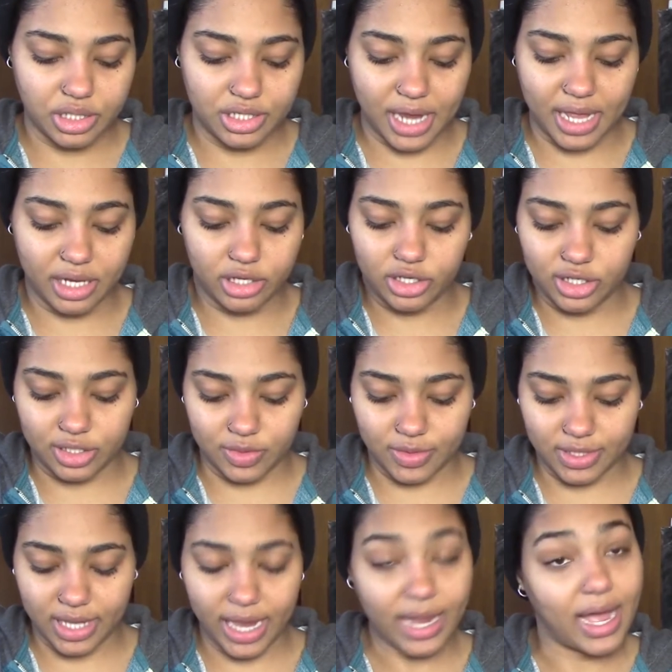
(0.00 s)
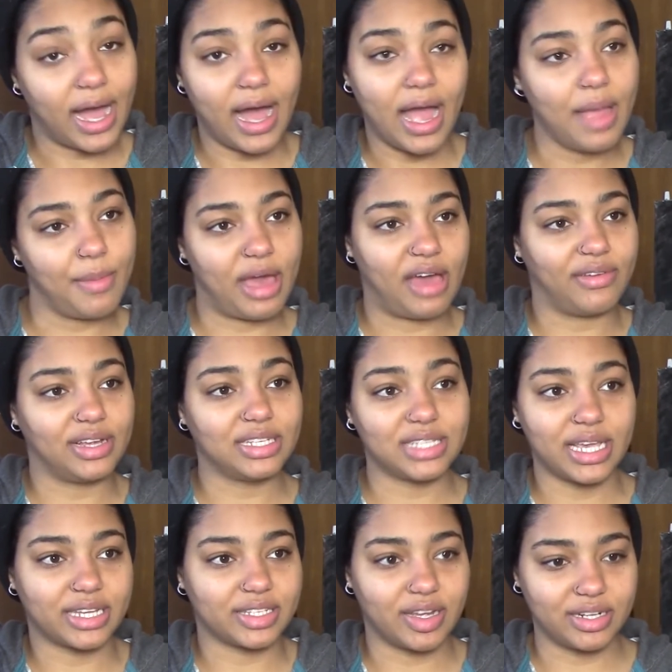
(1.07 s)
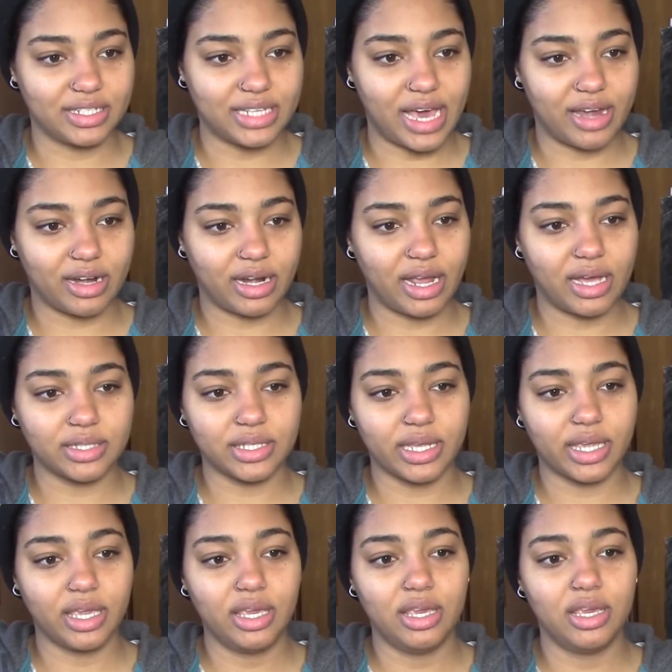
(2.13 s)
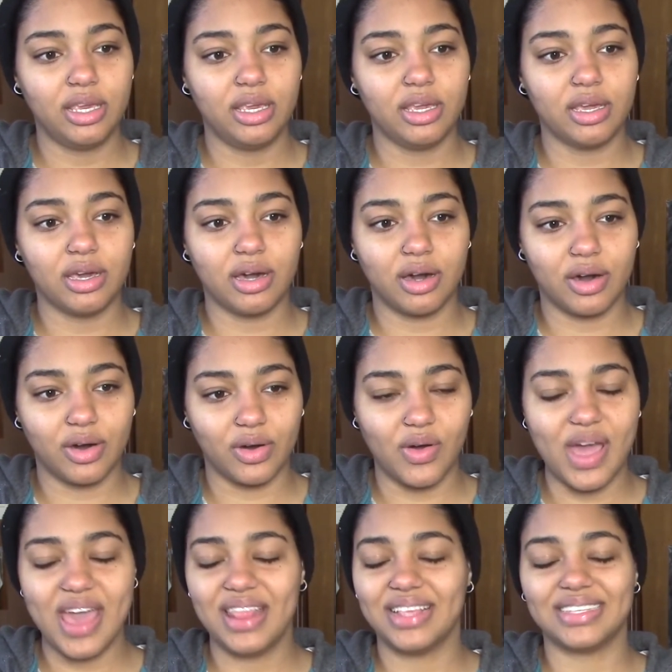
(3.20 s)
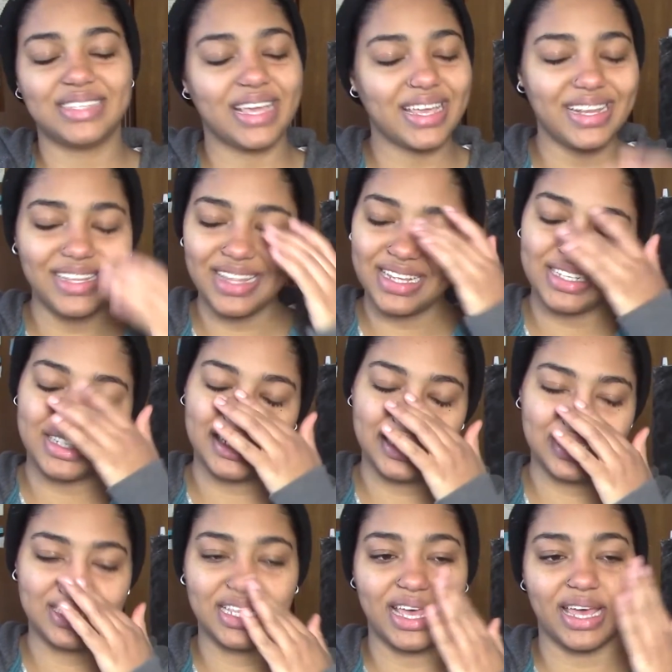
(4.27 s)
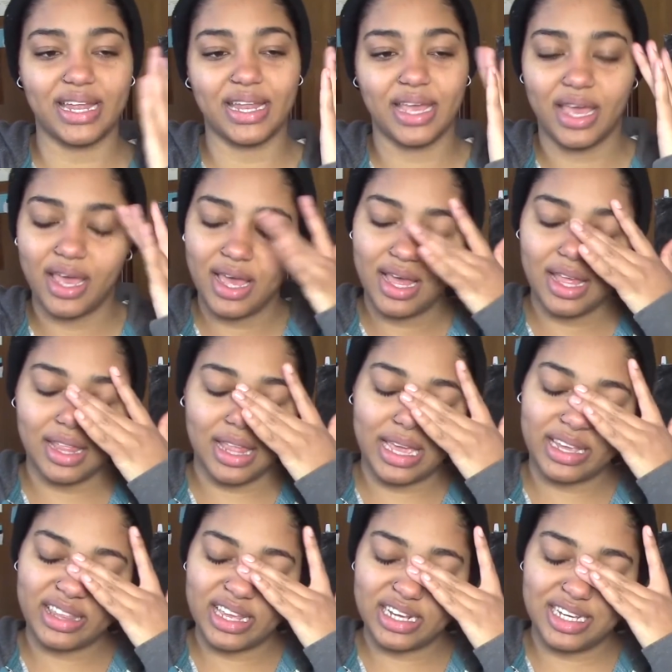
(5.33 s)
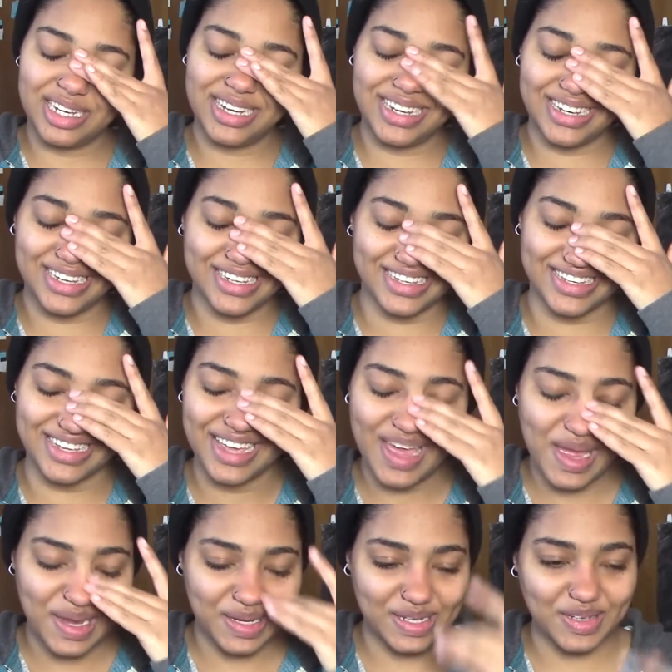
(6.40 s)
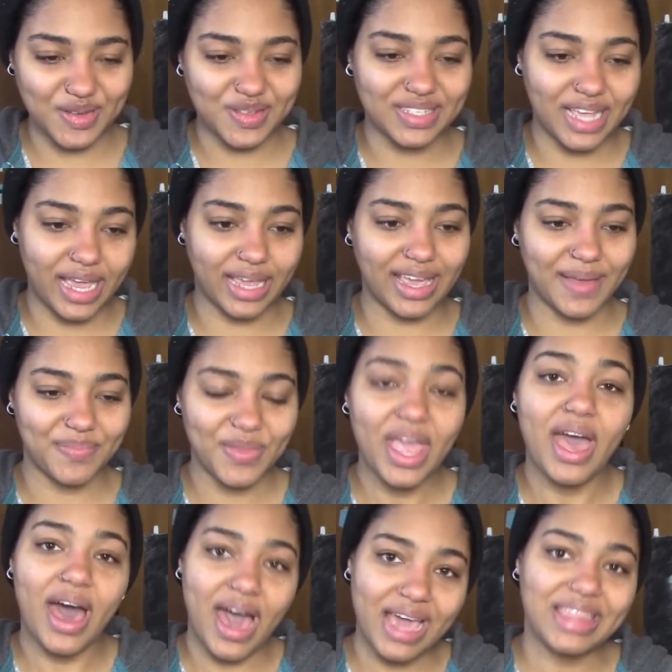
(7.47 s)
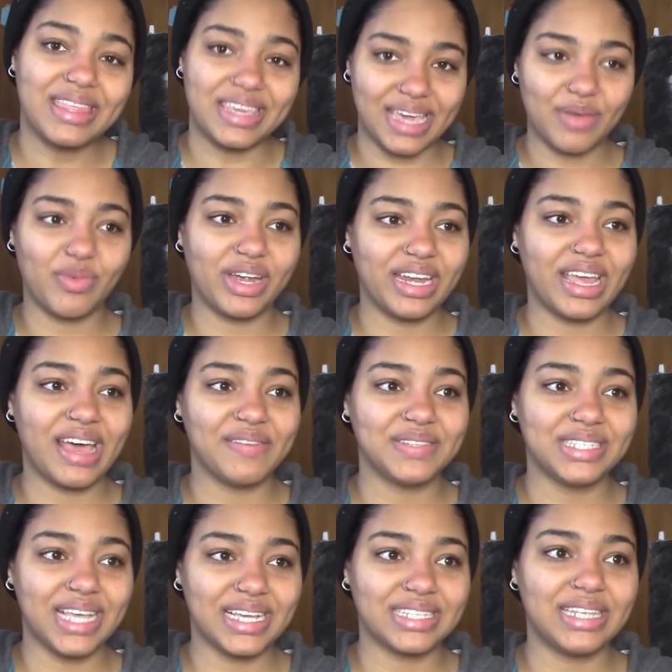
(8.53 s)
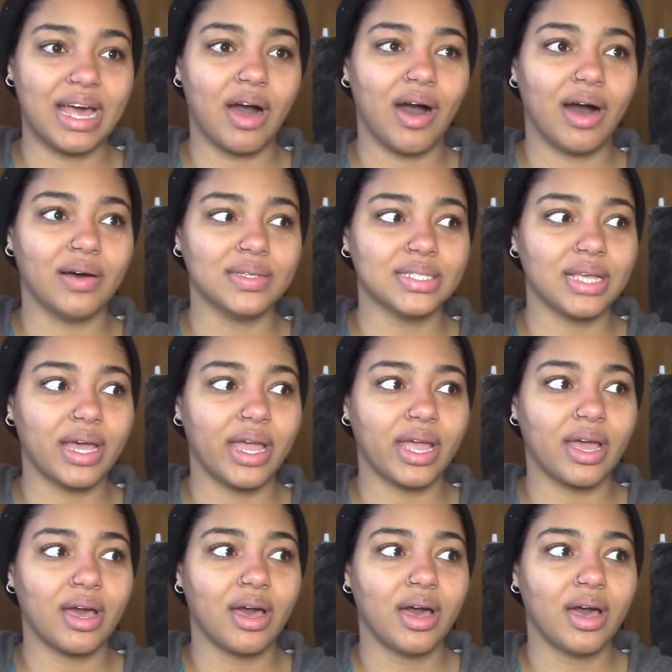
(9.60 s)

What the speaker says: Jen just was like, I'm having sex on Saturday, I was like, yo. And the second that she said, like, that she was like, I think I'm ready to have sex now, I was like,